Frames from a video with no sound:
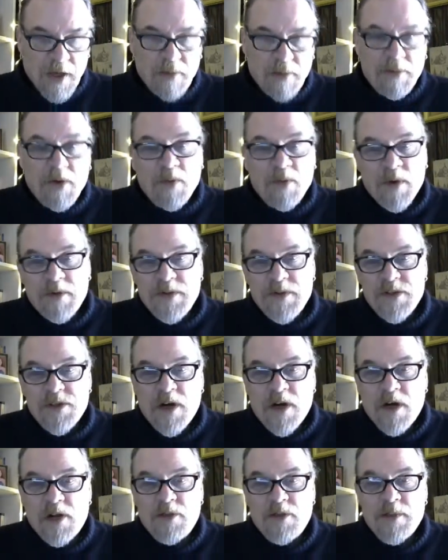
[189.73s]
But one of his
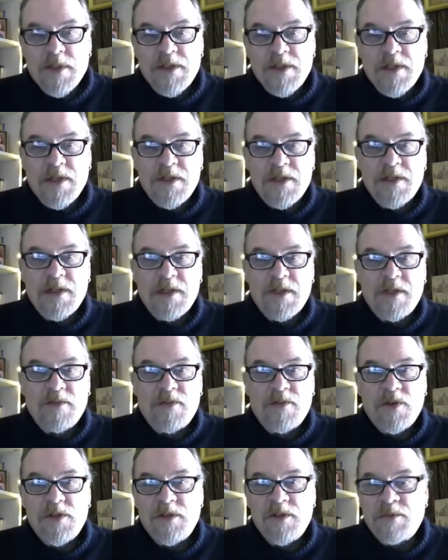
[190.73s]
arguments is that the
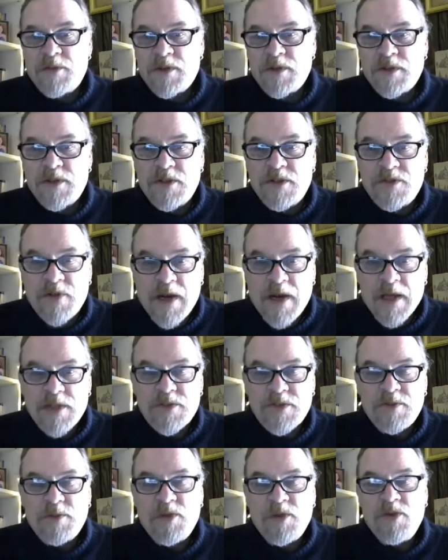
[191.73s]
virgin birth detracts
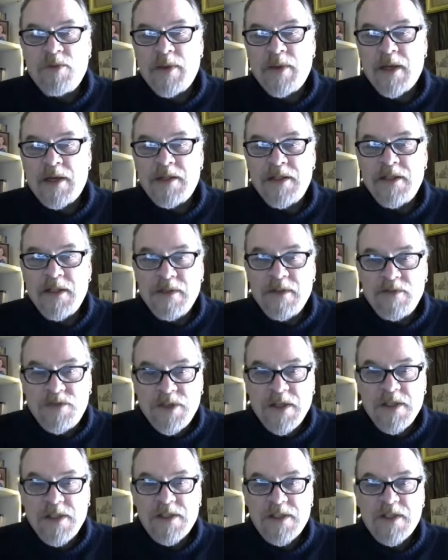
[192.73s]
from the humanity of
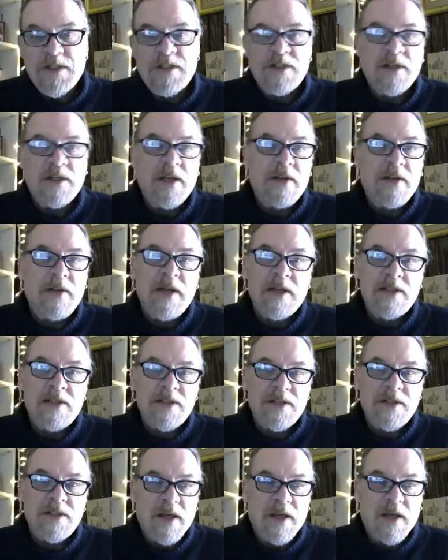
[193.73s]
Jesus, and
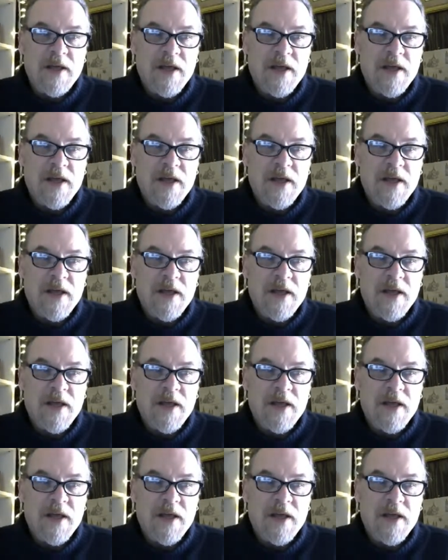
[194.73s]
that's